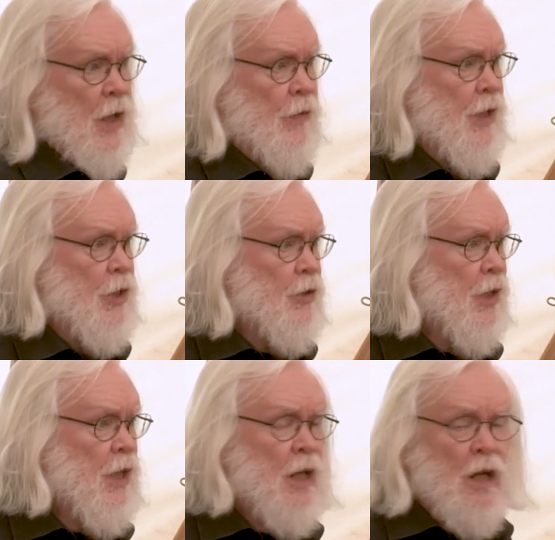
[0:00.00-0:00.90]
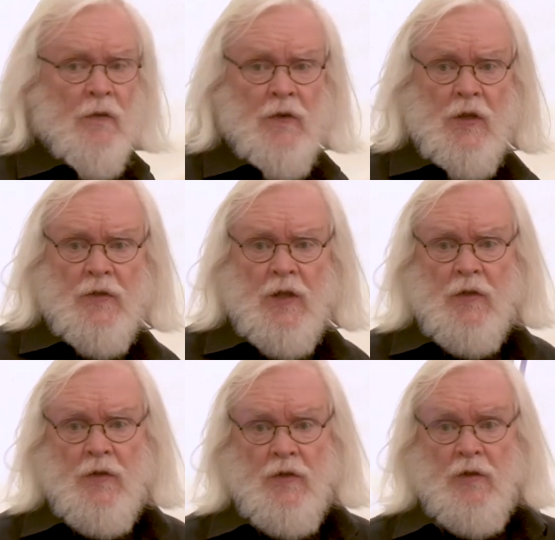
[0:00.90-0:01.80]
last century,
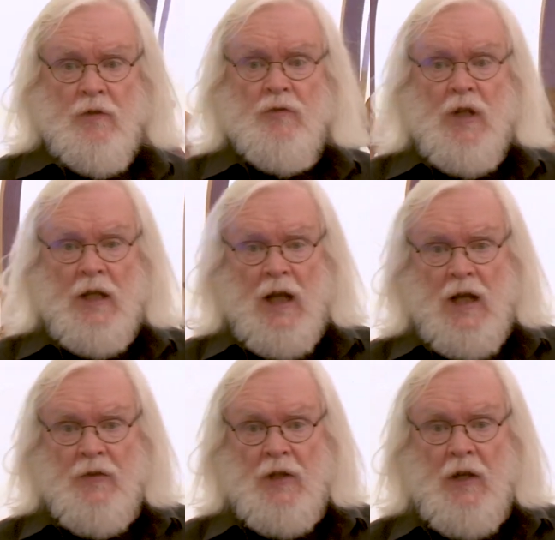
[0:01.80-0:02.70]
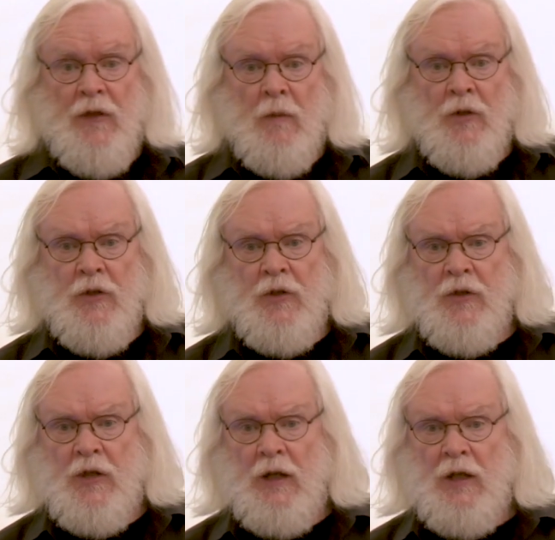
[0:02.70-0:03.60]
physicists realized that if they wanted to
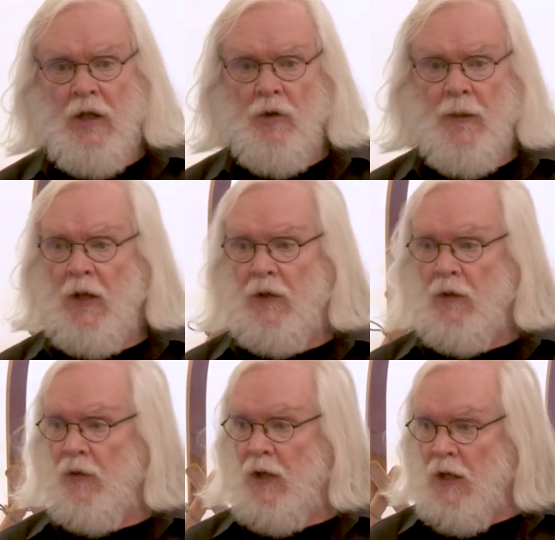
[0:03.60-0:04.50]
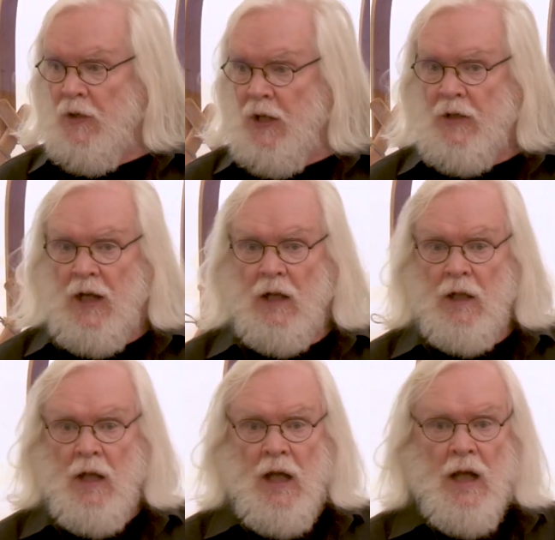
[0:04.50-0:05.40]
study those particles in
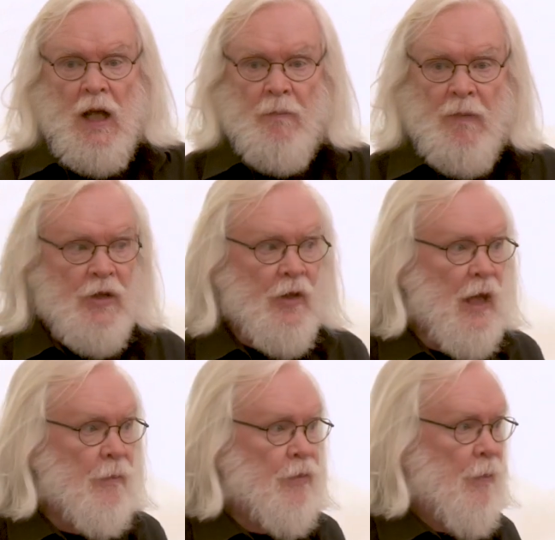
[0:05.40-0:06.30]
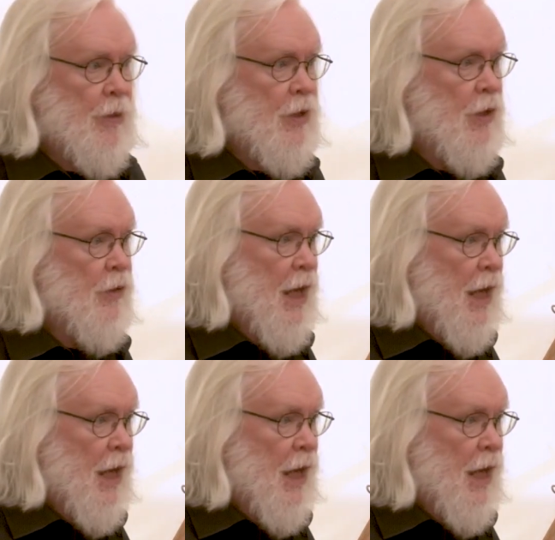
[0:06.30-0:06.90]
detail and measure their properties